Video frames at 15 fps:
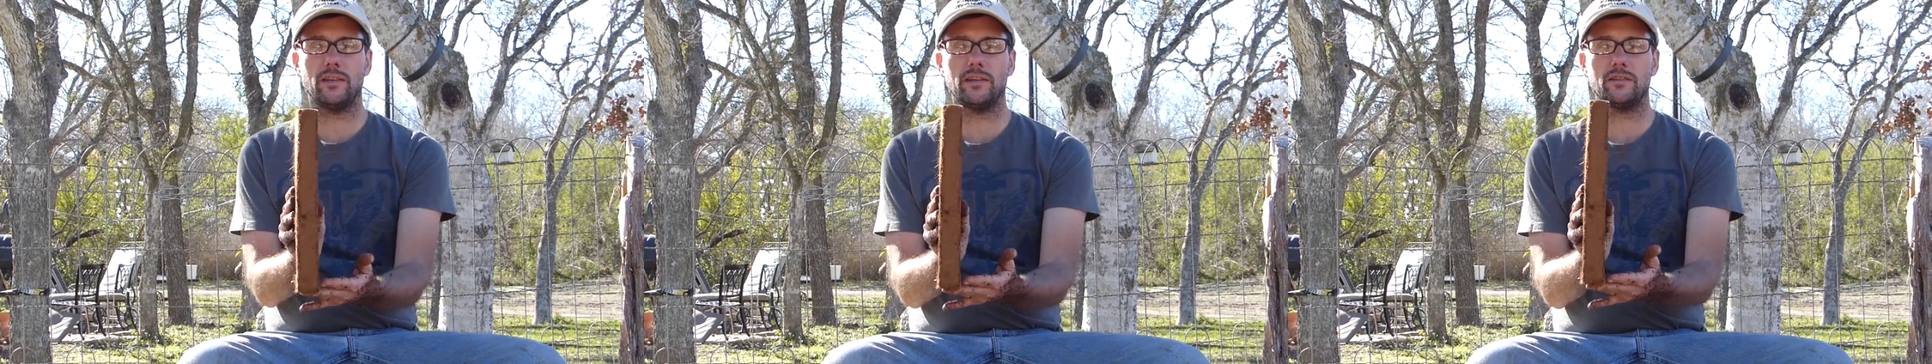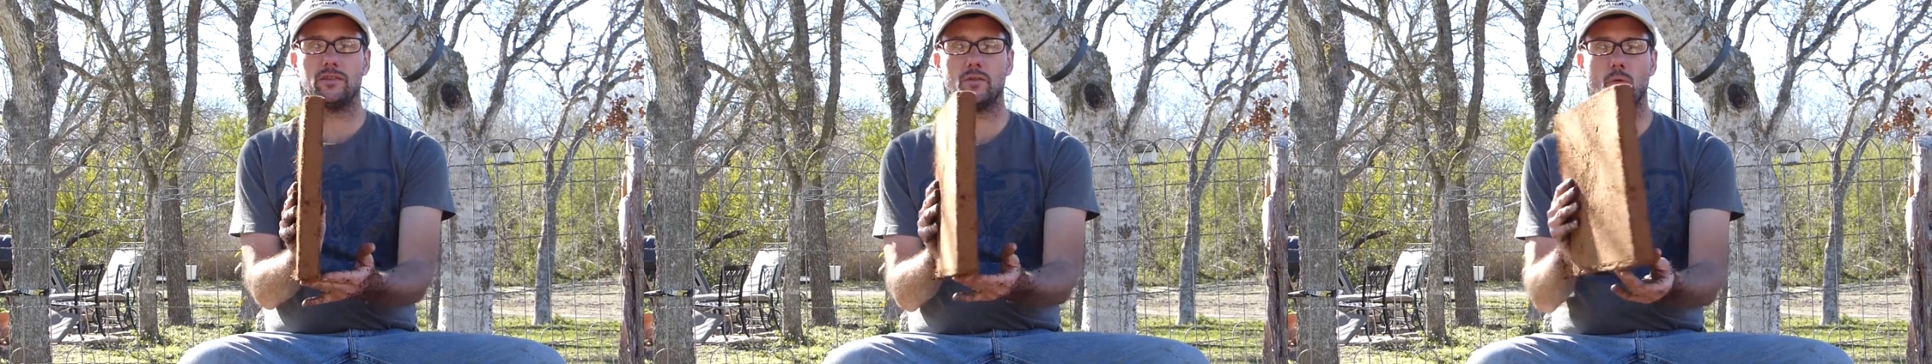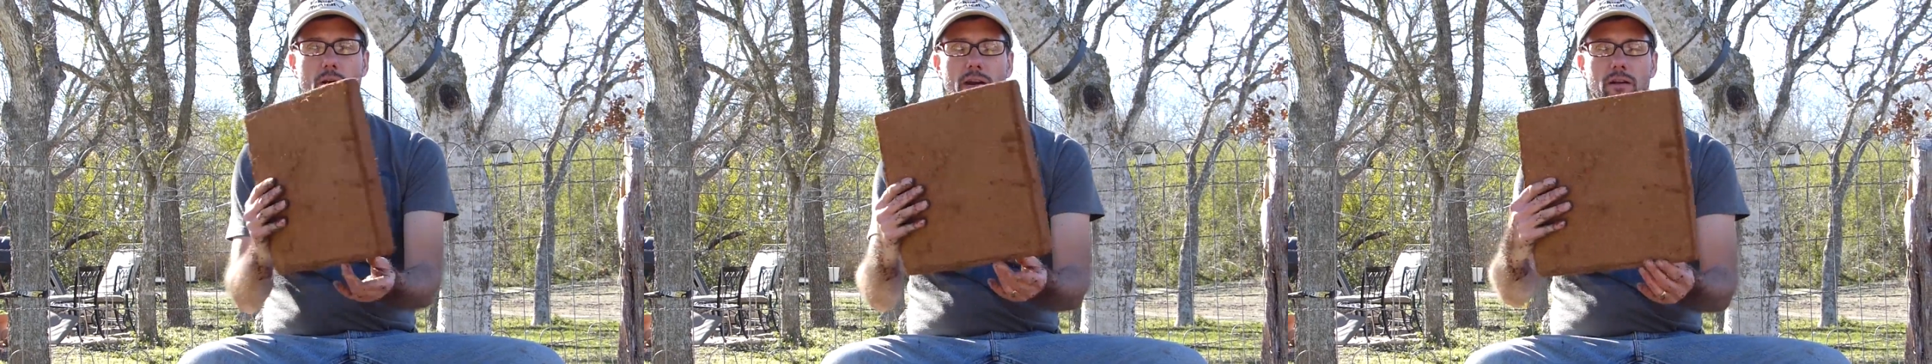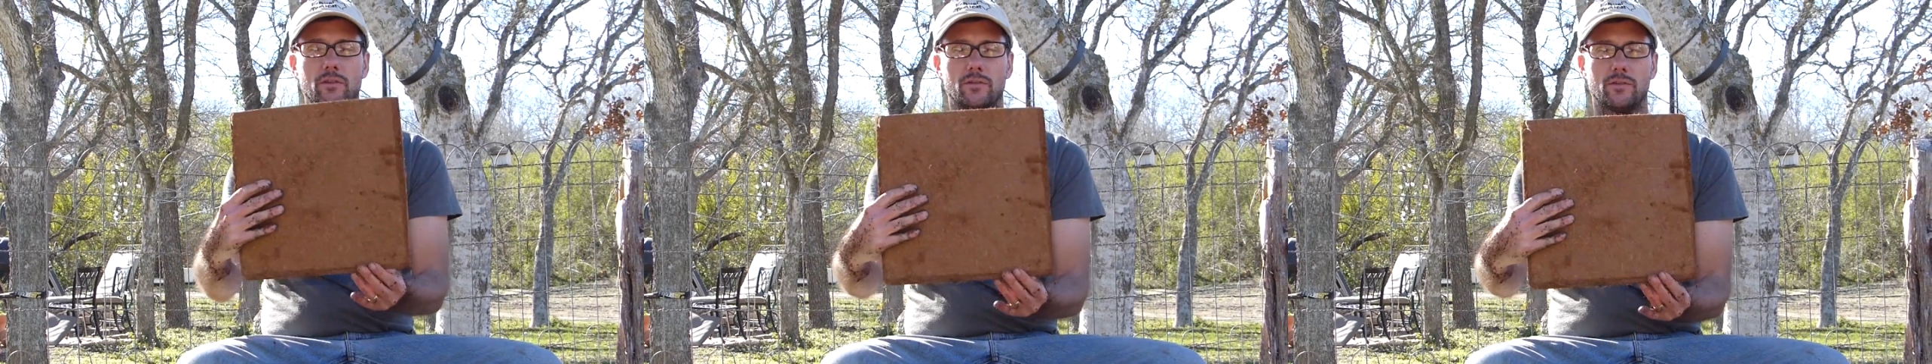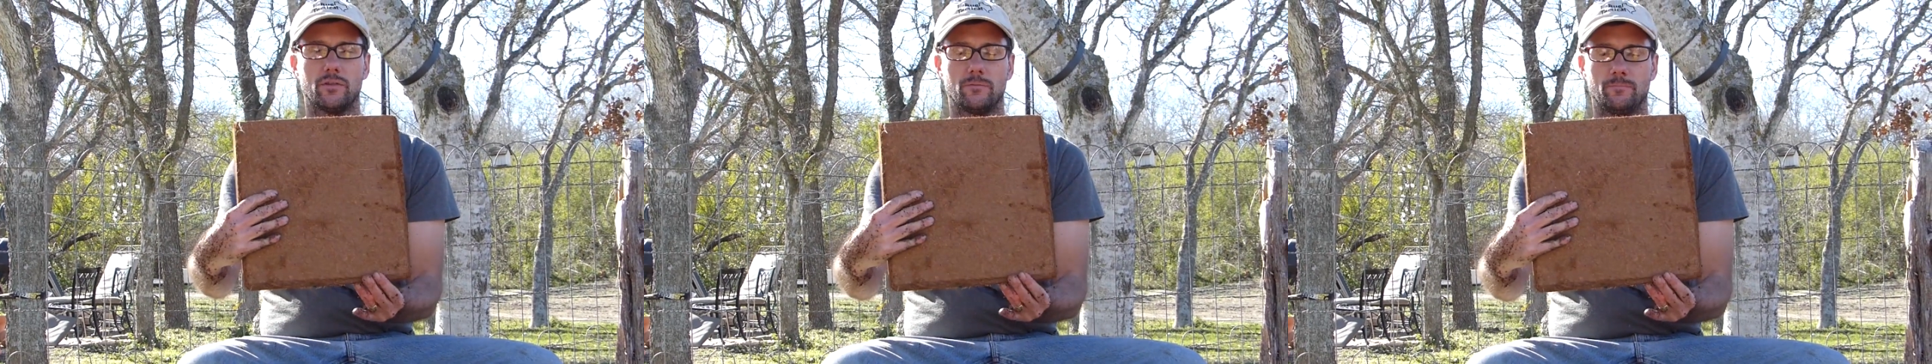of these
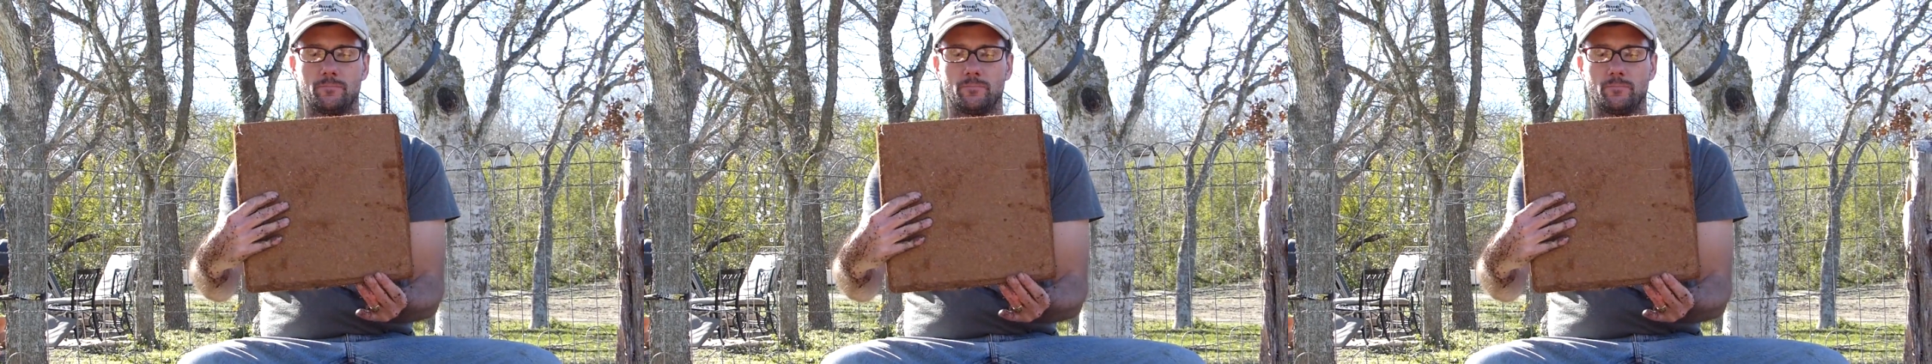squares.